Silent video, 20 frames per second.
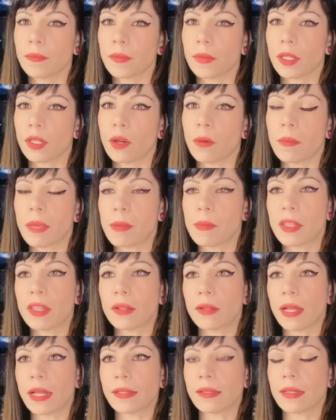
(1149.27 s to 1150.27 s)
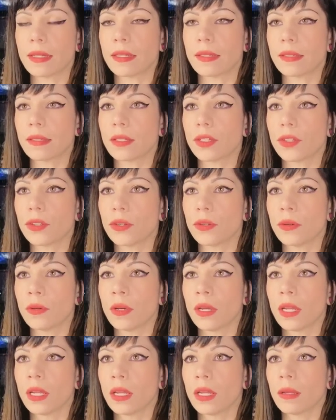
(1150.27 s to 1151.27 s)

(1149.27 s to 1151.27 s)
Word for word: You know, maybe the lesson is to